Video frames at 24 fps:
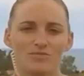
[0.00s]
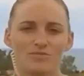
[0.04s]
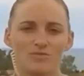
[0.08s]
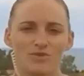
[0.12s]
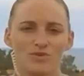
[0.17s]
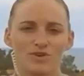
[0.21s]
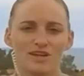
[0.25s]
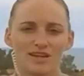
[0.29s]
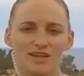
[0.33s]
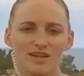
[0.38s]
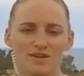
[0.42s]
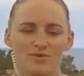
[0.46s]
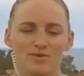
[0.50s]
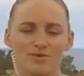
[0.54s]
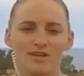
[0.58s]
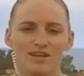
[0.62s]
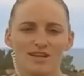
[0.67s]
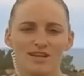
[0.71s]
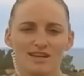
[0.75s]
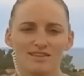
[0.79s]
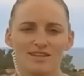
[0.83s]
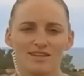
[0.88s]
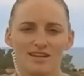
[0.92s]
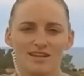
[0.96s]
we can
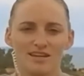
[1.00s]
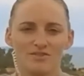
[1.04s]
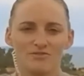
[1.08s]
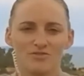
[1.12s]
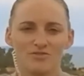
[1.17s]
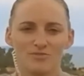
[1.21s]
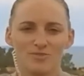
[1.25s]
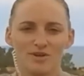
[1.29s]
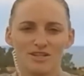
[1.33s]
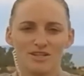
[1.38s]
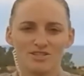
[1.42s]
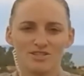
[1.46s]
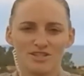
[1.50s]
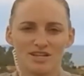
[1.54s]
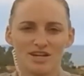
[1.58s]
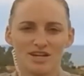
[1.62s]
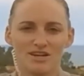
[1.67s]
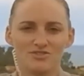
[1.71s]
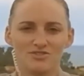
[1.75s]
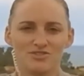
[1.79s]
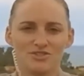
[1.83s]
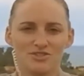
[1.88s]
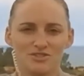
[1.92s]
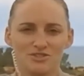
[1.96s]
get that information
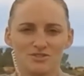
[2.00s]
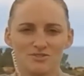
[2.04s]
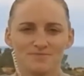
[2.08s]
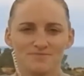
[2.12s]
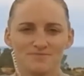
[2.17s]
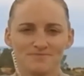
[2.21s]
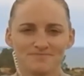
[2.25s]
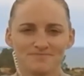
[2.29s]
out to you.